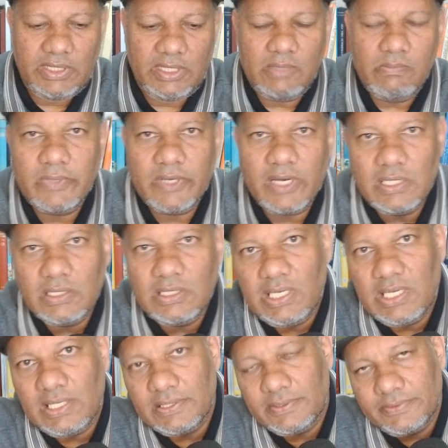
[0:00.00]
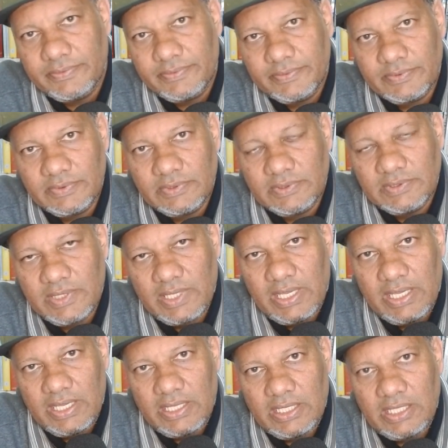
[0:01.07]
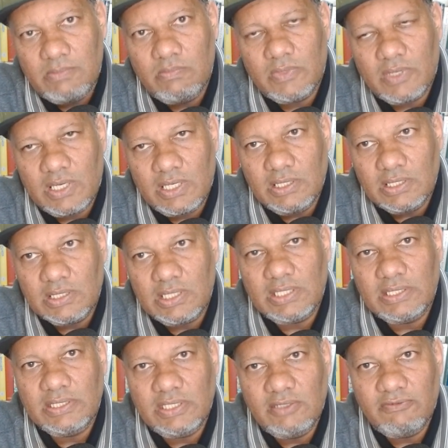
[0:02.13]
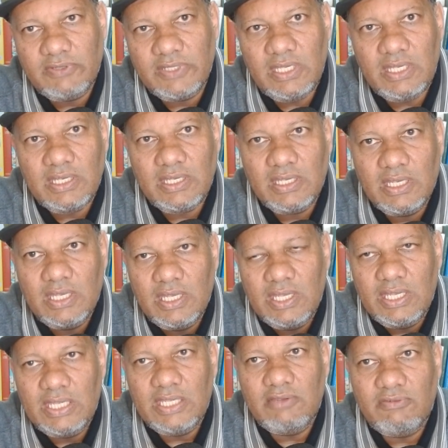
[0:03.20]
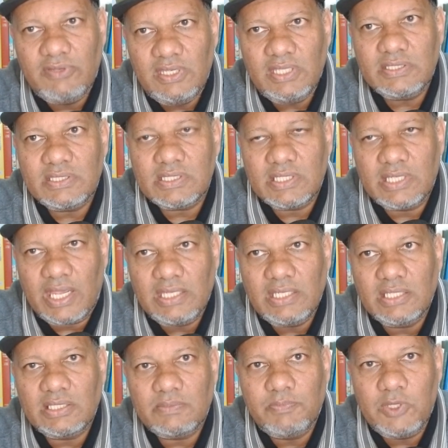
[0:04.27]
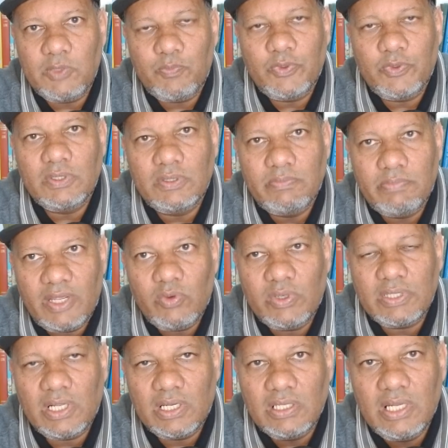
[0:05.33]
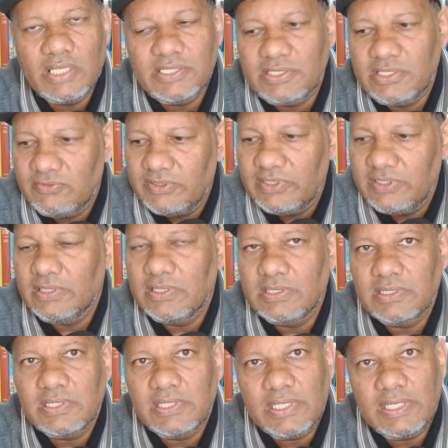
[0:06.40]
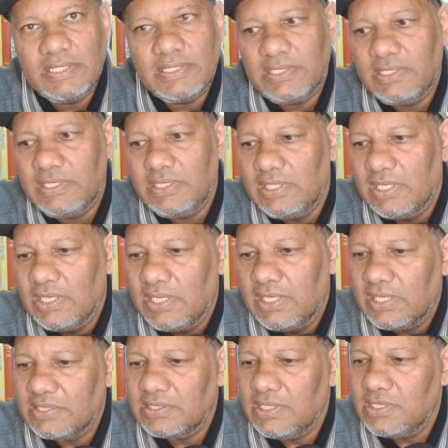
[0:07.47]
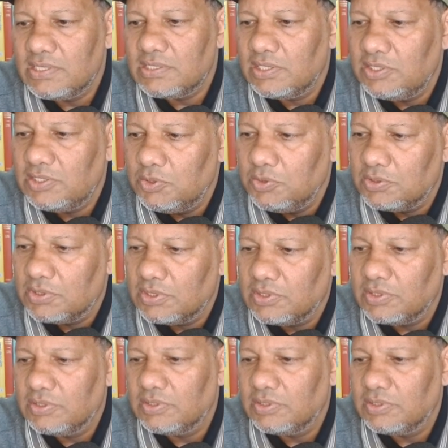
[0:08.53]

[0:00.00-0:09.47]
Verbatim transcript: Imran Khan, Imran Khan, if he if he's guided people by what Allah has revealed and he has instituted